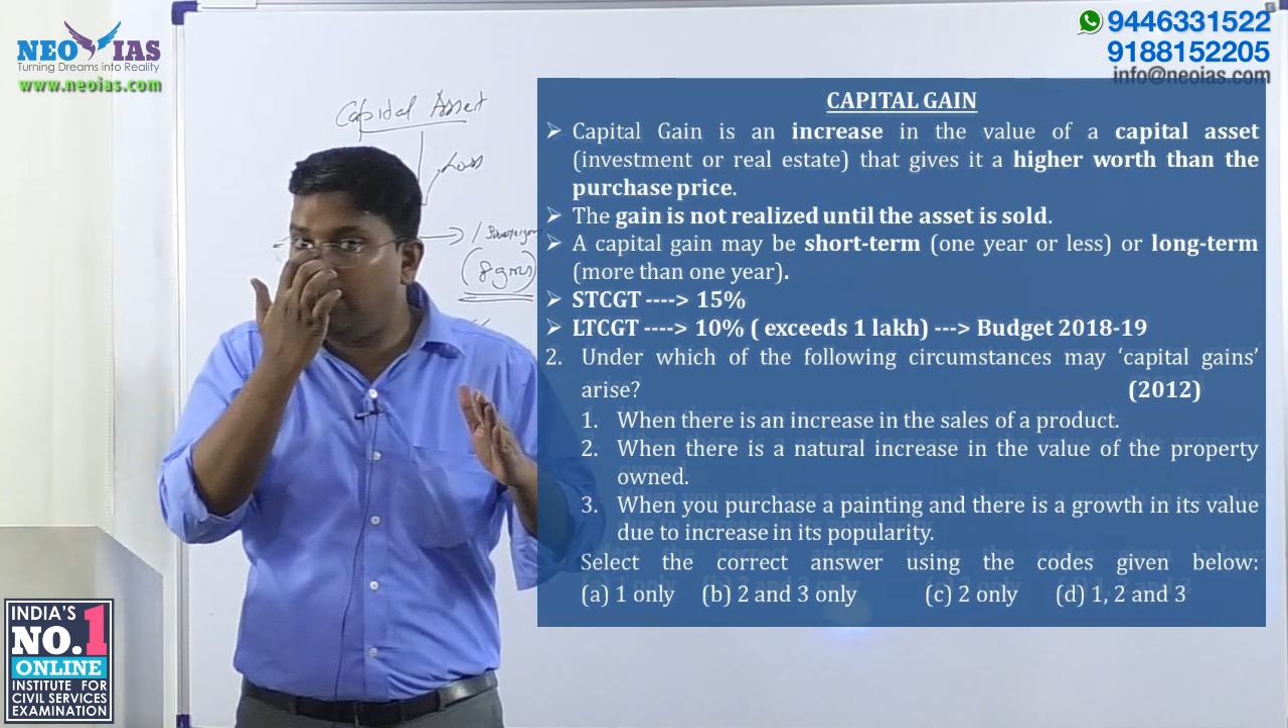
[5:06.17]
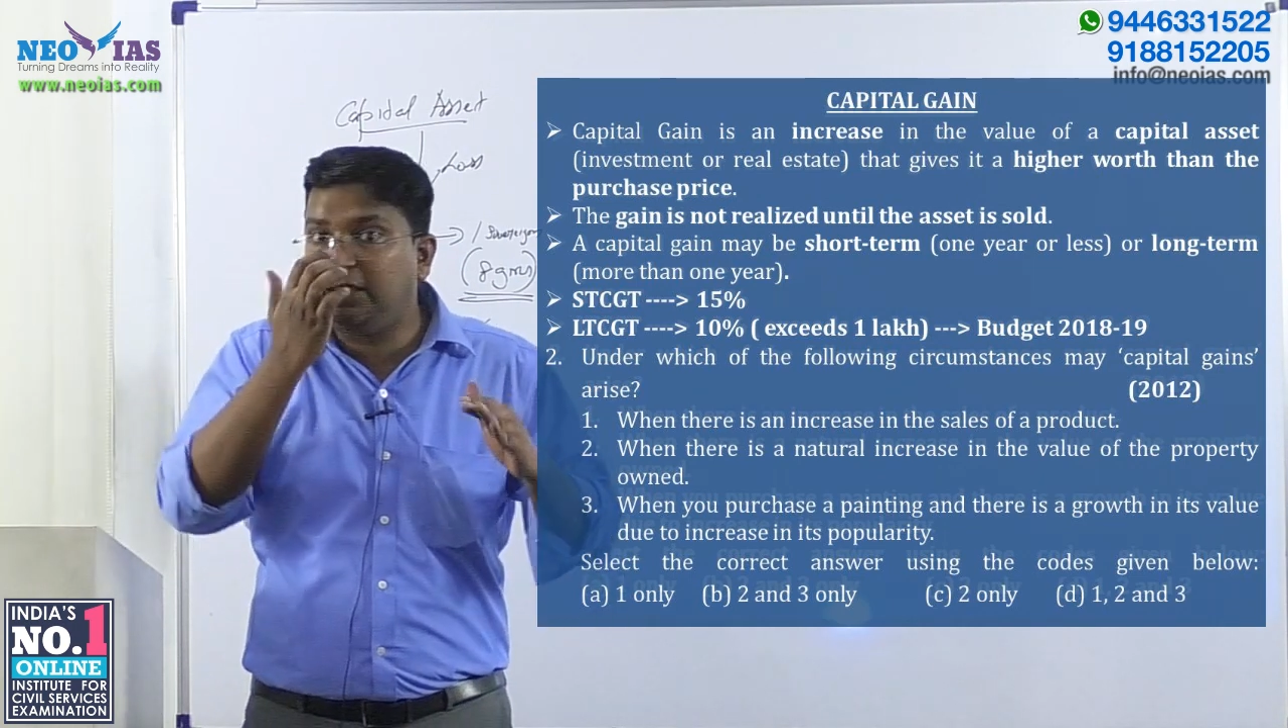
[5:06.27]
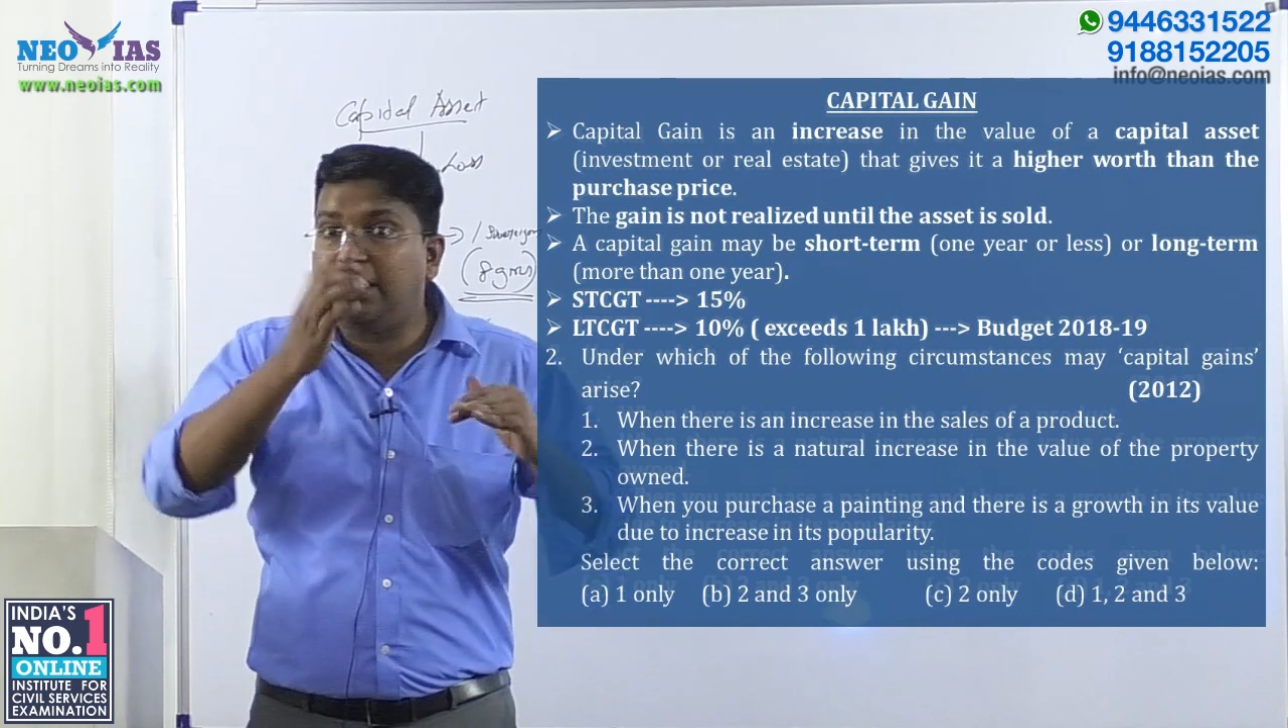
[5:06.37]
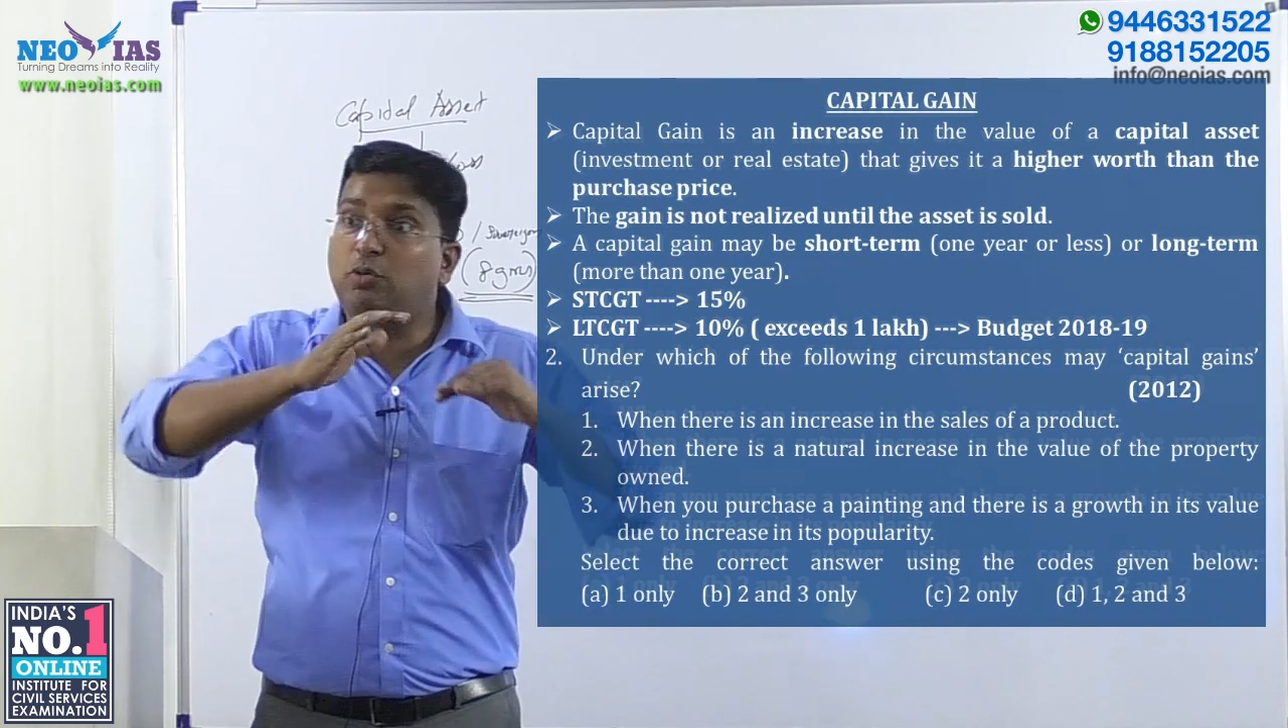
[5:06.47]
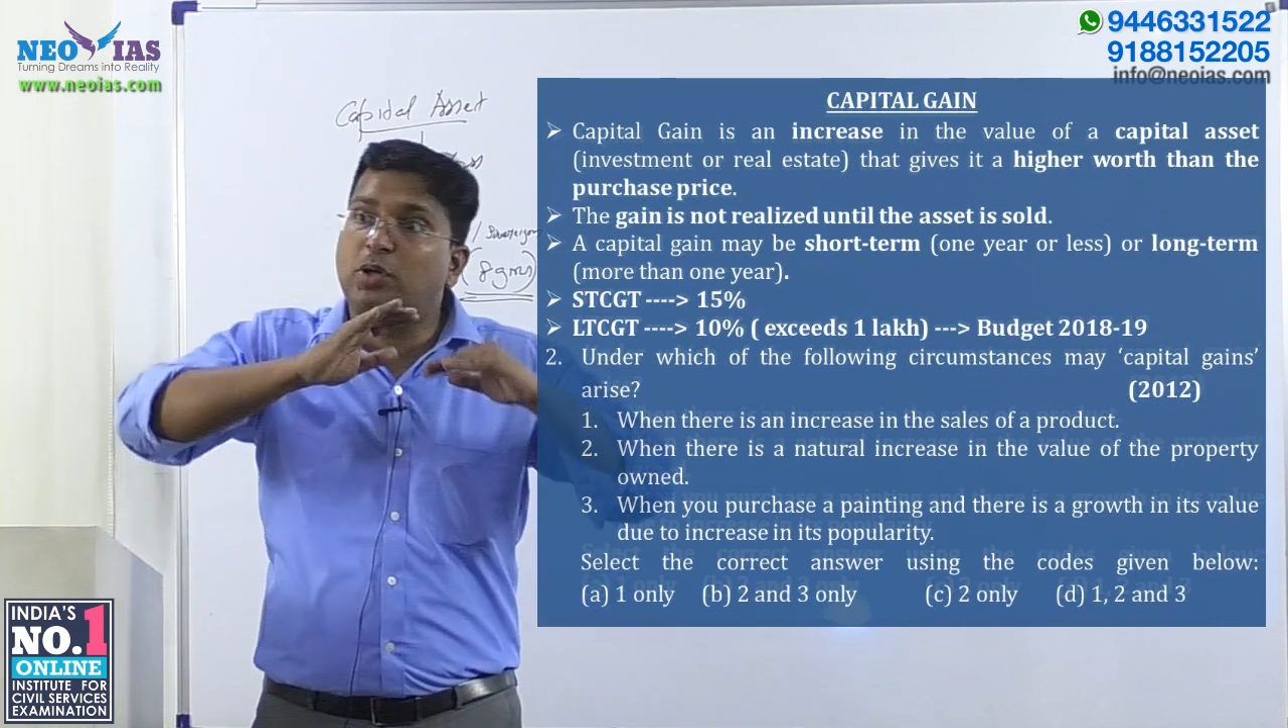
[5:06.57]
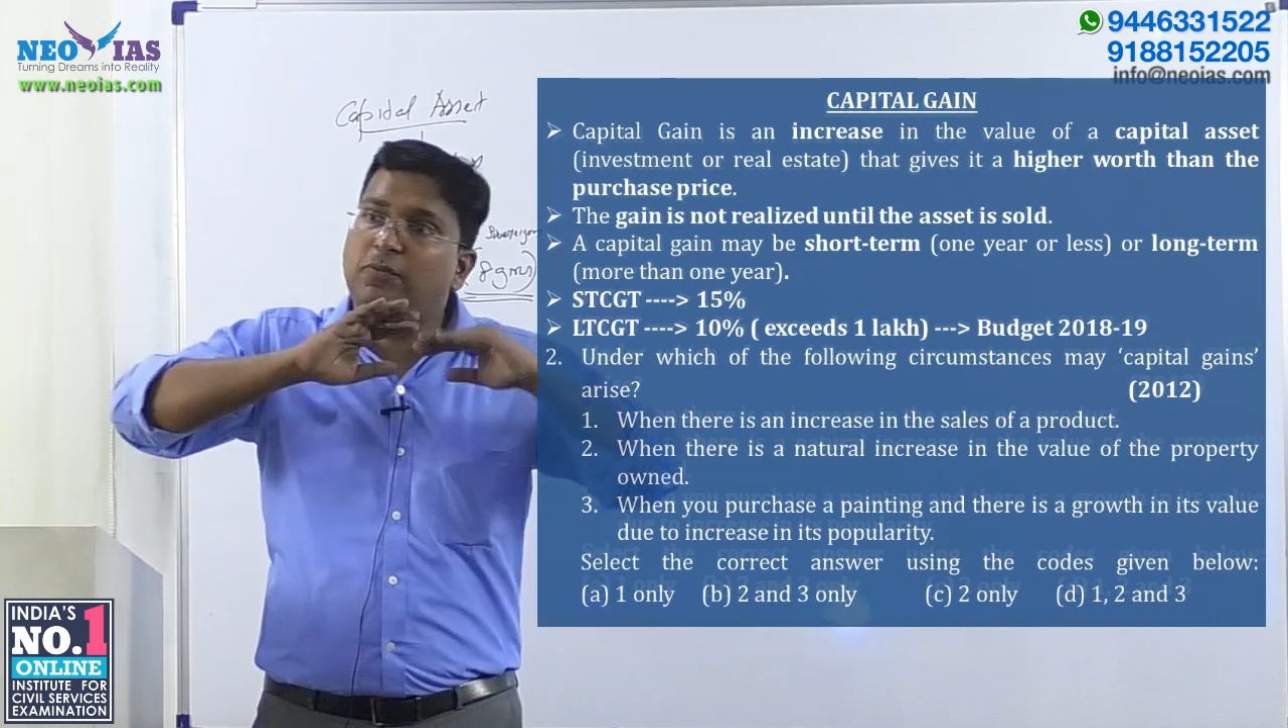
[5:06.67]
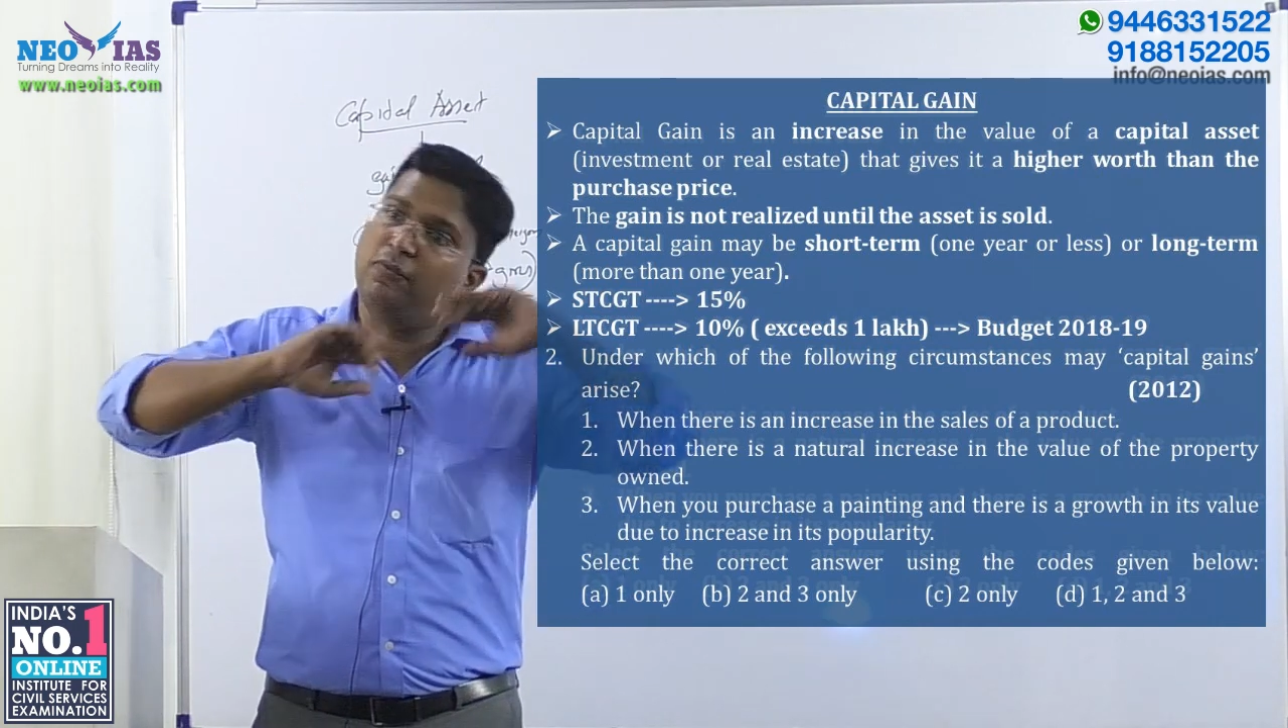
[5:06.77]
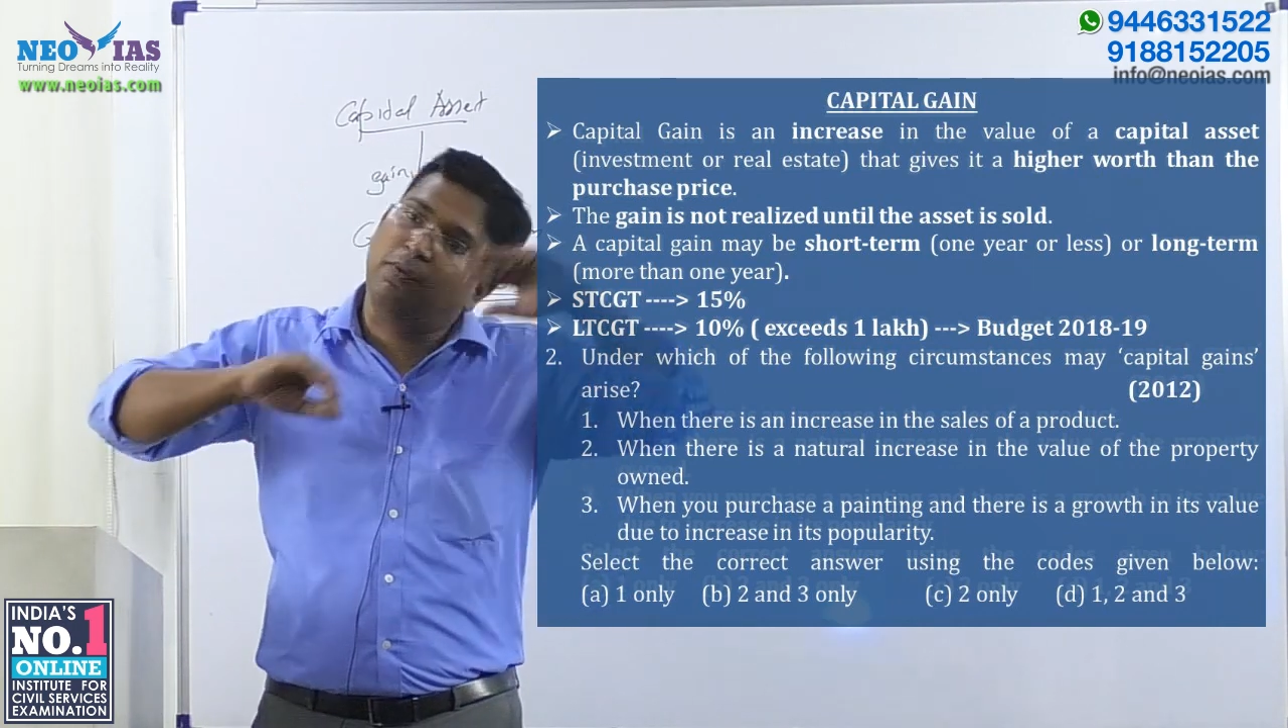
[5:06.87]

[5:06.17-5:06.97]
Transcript: mean that it was